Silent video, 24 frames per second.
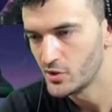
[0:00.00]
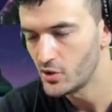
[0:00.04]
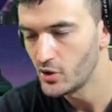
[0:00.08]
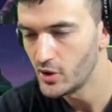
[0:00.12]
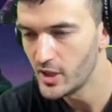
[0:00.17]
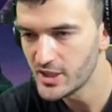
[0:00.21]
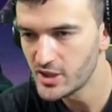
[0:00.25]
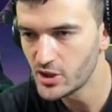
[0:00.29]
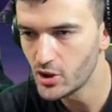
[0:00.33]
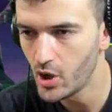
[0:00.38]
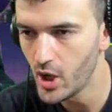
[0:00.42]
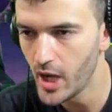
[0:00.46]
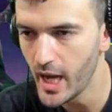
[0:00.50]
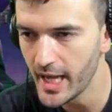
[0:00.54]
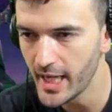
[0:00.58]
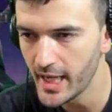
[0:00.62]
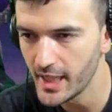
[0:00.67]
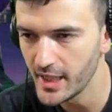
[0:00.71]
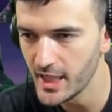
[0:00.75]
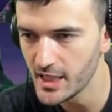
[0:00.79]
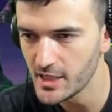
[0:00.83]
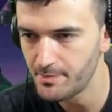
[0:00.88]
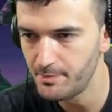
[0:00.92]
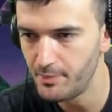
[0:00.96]
So let's go ahead
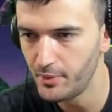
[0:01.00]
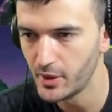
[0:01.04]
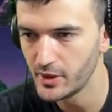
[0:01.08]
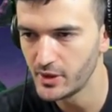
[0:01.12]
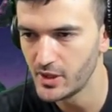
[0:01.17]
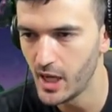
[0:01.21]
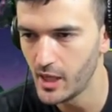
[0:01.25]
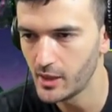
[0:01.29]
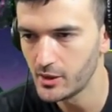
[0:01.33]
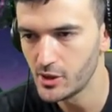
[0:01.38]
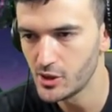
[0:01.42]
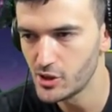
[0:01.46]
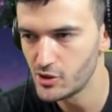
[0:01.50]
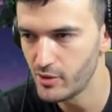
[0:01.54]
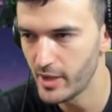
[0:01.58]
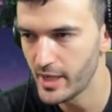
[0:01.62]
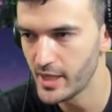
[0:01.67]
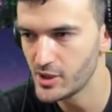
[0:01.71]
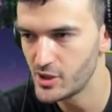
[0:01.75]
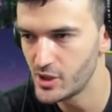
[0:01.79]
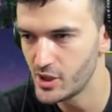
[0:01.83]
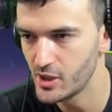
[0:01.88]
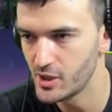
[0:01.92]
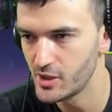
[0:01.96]
and let's put Doctor
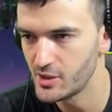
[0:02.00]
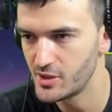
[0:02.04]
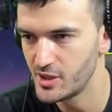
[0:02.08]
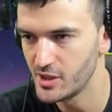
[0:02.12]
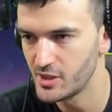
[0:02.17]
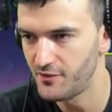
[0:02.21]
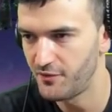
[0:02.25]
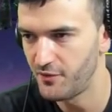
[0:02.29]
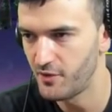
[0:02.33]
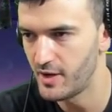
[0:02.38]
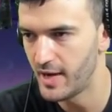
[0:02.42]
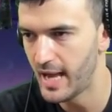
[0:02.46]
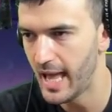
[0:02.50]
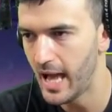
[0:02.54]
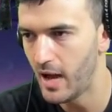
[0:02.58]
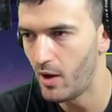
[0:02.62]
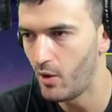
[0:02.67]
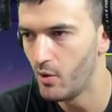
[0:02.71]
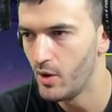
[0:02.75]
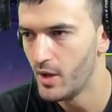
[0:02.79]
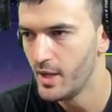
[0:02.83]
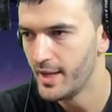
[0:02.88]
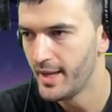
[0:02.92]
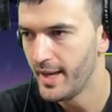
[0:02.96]
Strange here just for
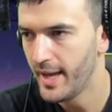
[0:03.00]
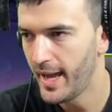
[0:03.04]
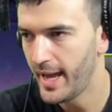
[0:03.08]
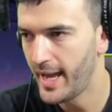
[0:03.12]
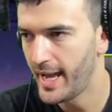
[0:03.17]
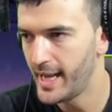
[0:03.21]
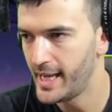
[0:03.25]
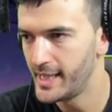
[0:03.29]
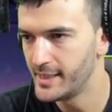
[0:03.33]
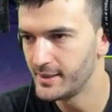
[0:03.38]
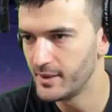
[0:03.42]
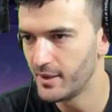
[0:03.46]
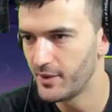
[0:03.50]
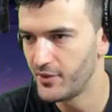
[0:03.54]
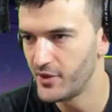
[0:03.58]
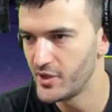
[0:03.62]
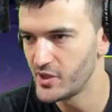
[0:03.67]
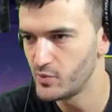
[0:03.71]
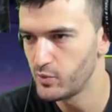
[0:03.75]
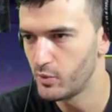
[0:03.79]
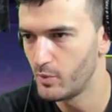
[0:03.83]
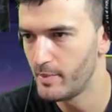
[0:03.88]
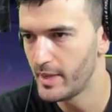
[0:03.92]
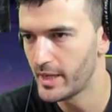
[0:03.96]
now. And
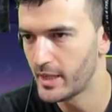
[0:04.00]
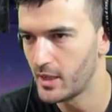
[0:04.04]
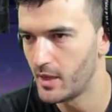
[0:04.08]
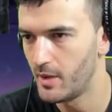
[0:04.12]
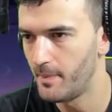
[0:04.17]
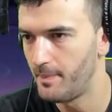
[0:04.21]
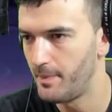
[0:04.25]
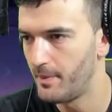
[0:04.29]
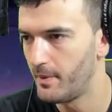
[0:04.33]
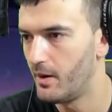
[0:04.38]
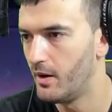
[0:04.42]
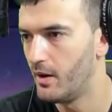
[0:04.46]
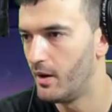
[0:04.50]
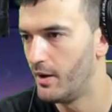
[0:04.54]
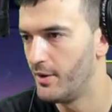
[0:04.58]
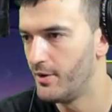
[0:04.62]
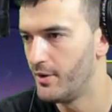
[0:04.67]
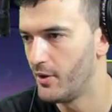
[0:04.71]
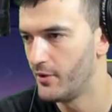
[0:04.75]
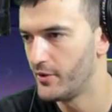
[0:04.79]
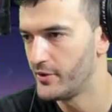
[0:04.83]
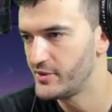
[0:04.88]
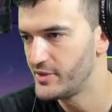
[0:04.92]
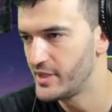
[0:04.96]
this will make up
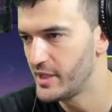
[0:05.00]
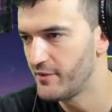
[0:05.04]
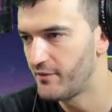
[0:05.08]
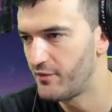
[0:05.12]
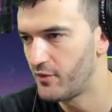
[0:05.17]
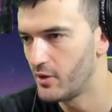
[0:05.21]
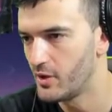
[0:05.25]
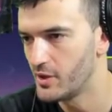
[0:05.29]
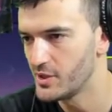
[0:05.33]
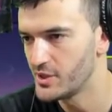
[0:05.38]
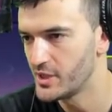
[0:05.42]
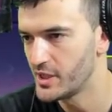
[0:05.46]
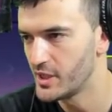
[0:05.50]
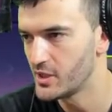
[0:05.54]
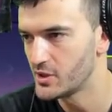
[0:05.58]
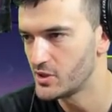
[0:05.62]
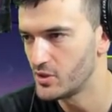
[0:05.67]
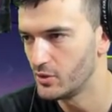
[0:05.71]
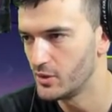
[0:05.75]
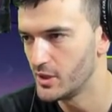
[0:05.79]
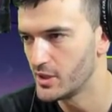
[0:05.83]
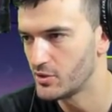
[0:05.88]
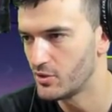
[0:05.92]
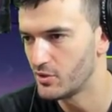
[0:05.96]
another team for us here.
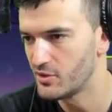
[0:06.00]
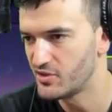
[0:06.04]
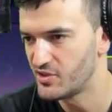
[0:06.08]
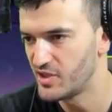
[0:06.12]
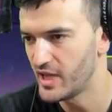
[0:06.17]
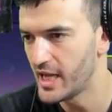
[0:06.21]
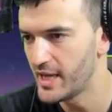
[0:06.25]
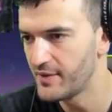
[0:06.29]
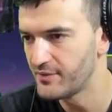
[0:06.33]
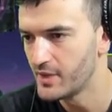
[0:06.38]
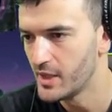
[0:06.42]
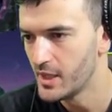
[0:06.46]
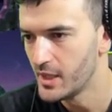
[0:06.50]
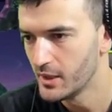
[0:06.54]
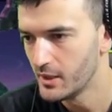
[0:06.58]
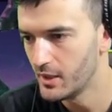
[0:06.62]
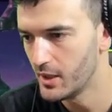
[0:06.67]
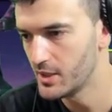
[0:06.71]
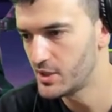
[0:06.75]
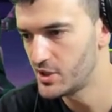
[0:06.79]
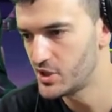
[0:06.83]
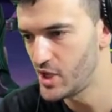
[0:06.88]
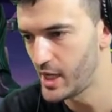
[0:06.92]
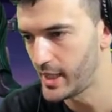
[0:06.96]
So let's go save.
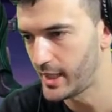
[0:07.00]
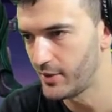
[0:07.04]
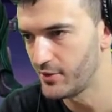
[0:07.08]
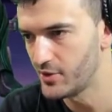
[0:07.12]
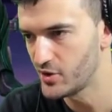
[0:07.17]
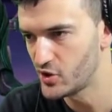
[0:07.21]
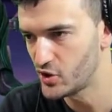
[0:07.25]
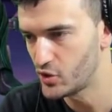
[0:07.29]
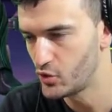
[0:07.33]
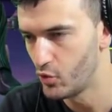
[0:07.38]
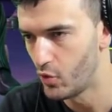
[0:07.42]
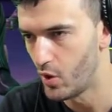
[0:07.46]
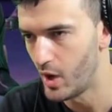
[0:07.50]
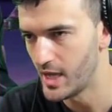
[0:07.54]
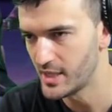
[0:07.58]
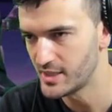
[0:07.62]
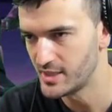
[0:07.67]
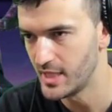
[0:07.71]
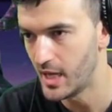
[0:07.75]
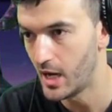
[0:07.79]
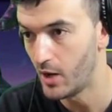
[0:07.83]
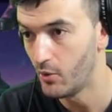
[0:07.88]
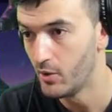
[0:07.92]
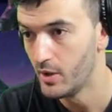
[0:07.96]
Let's check out the
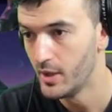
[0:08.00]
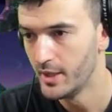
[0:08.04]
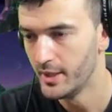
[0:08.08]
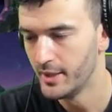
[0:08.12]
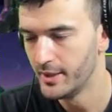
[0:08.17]
squads now.